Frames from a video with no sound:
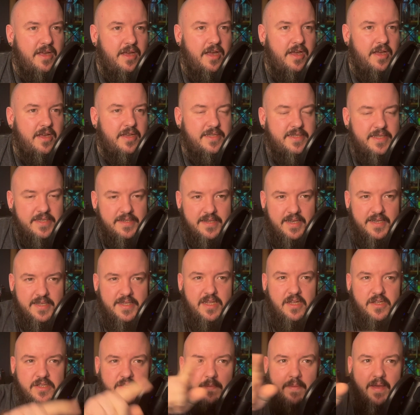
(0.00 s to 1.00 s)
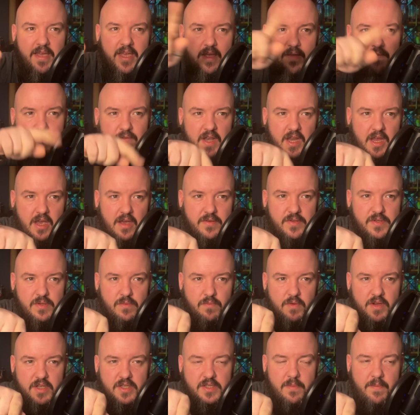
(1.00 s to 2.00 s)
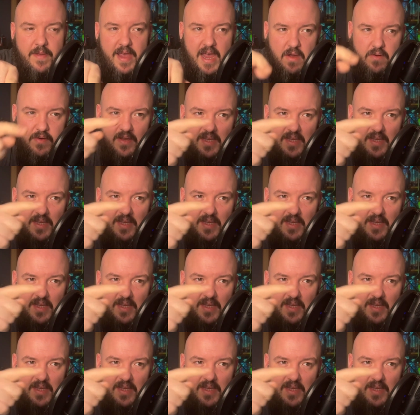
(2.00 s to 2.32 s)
Uh, since I started making videos on Rings of Power